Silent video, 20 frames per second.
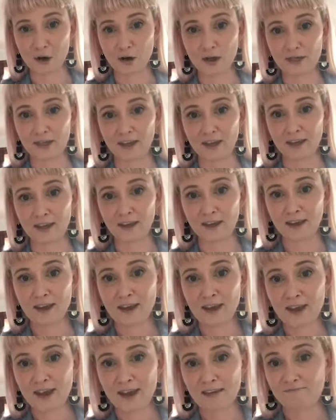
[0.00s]
I think
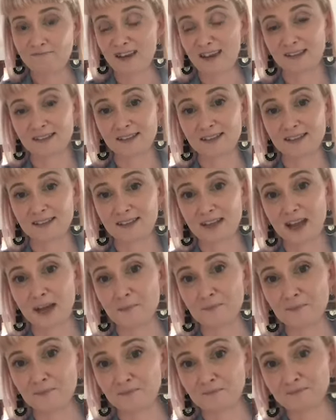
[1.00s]
that's
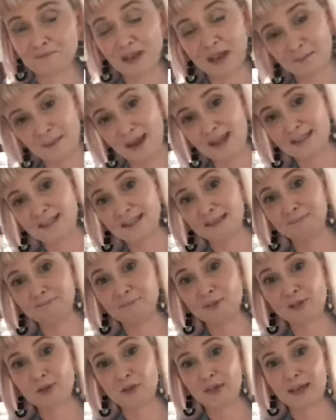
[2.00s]
amazing.
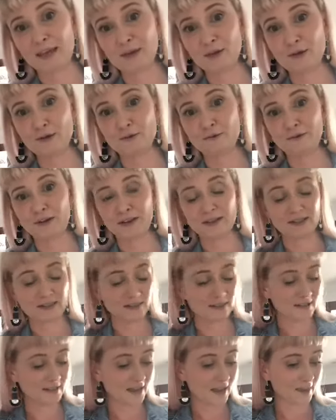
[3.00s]
So thank you,
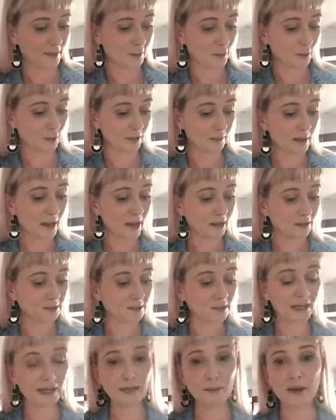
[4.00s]
Frances and the Courier Mail.
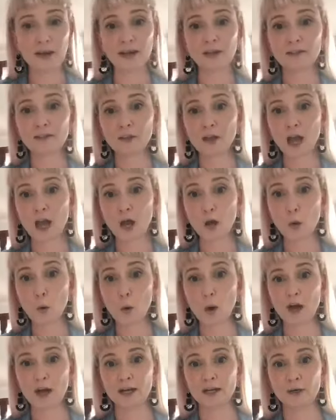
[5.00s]
Anyway, A
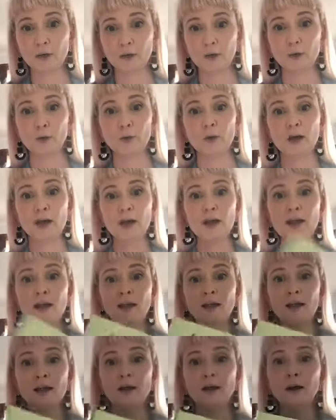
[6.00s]
Quiet Girl.
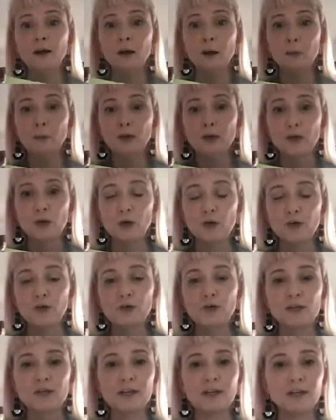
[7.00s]
Oh my
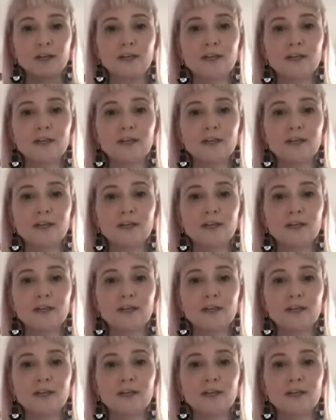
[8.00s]
gosh.